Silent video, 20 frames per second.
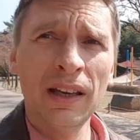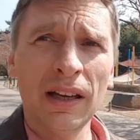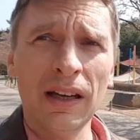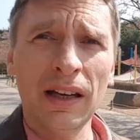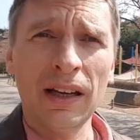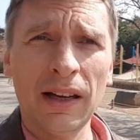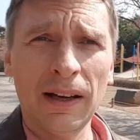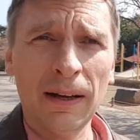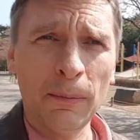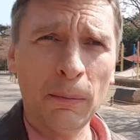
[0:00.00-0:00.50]

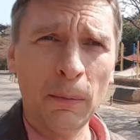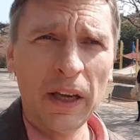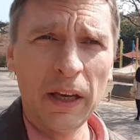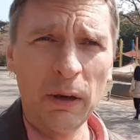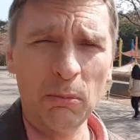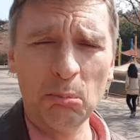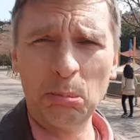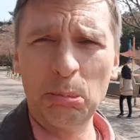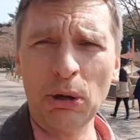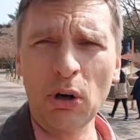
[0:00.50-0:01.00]

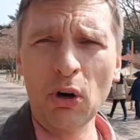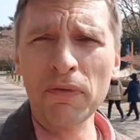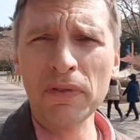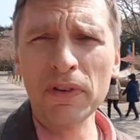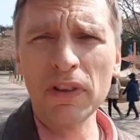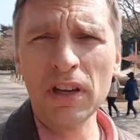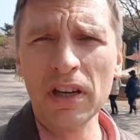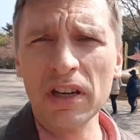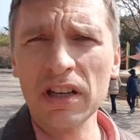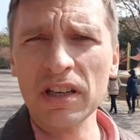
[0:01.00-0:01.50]
But over
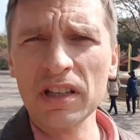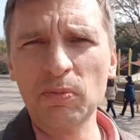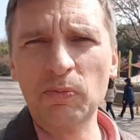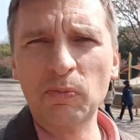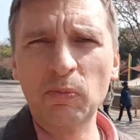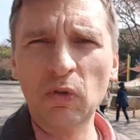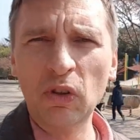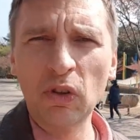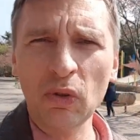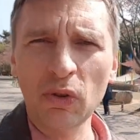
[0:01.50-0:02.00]
the years,
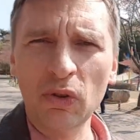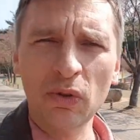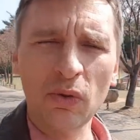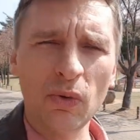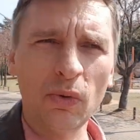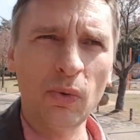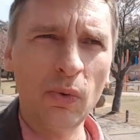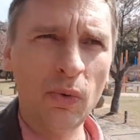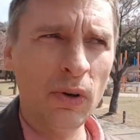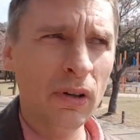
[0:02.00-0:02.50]
due
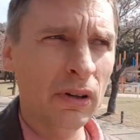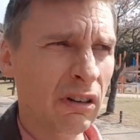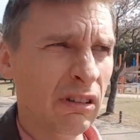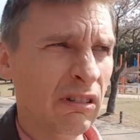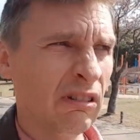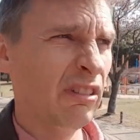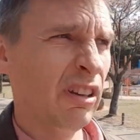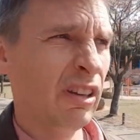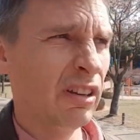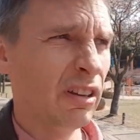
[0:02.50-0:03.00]
to
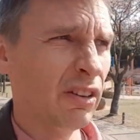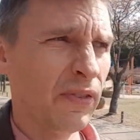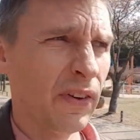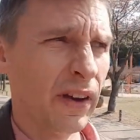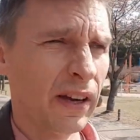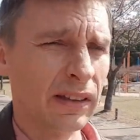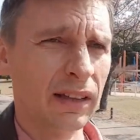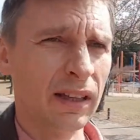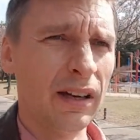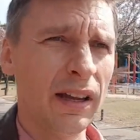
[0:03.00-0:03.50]
the
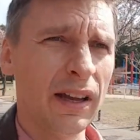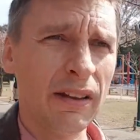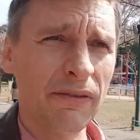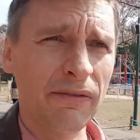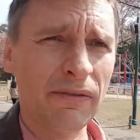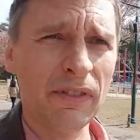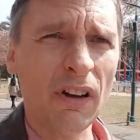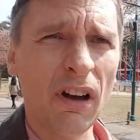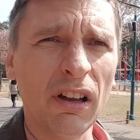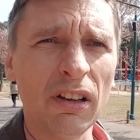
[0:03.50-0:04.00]
fact that I
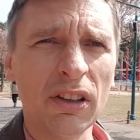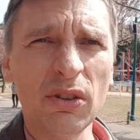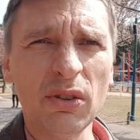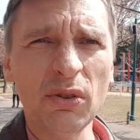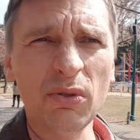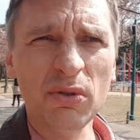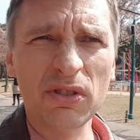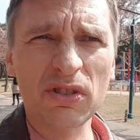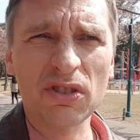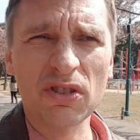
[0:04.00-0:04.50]
have not
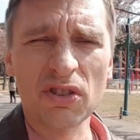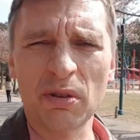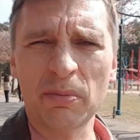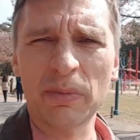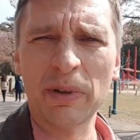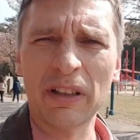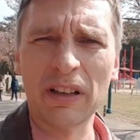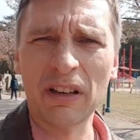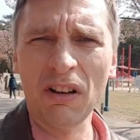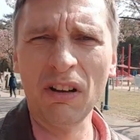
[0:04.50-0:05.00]
used
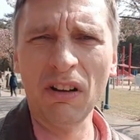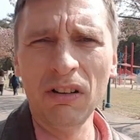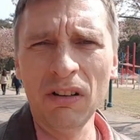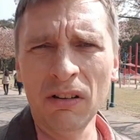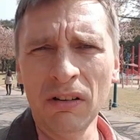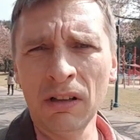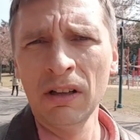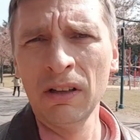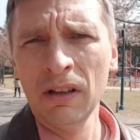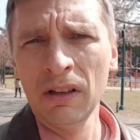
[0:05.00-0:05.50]
German at all,
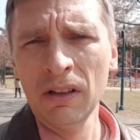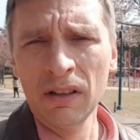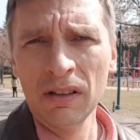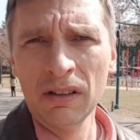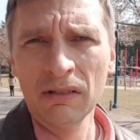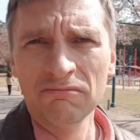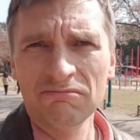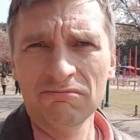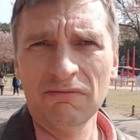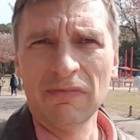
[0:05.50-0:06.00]

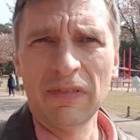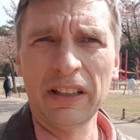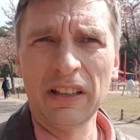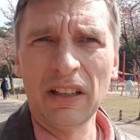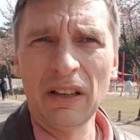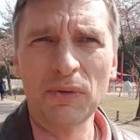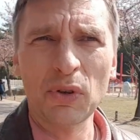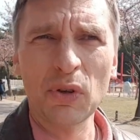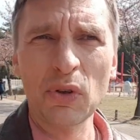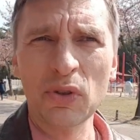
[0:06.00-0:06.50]
I
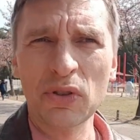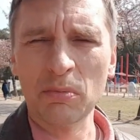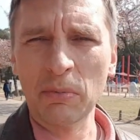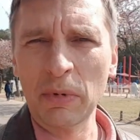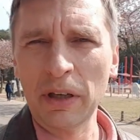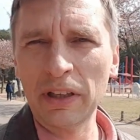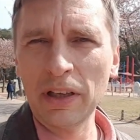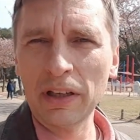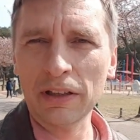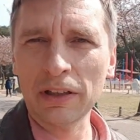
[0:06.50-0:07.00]
never use it in
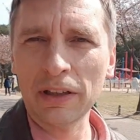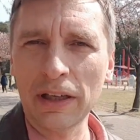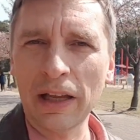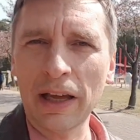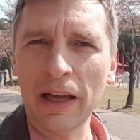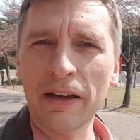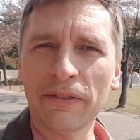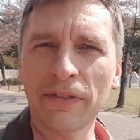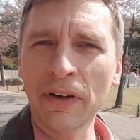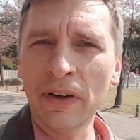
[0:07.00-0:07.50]
my daily
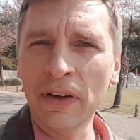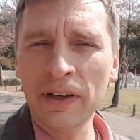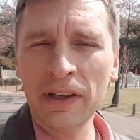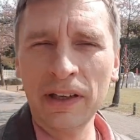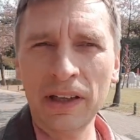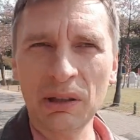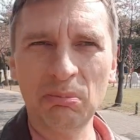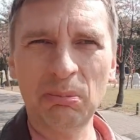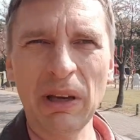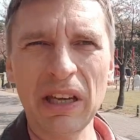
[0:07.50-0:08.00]
life.
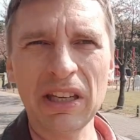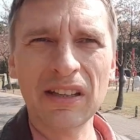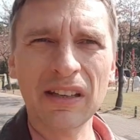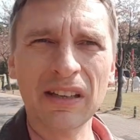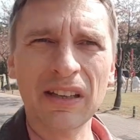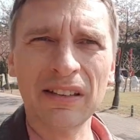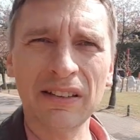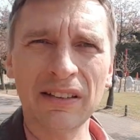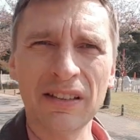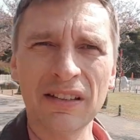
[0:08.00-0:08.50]
It
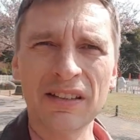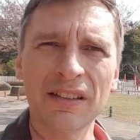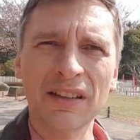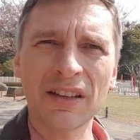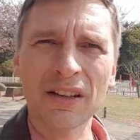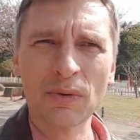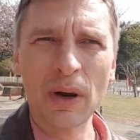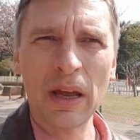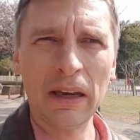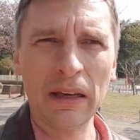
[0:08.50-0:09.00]
basically
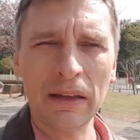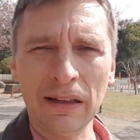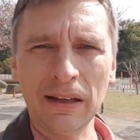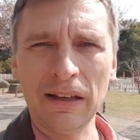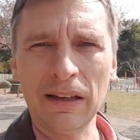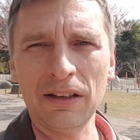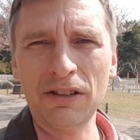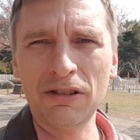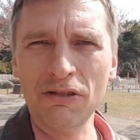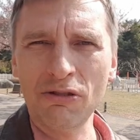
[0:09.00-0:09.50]
disintegrated
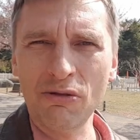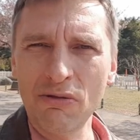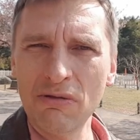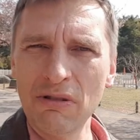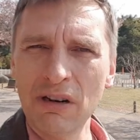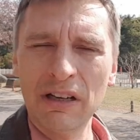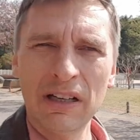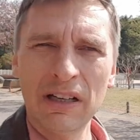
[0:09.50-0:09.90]
into,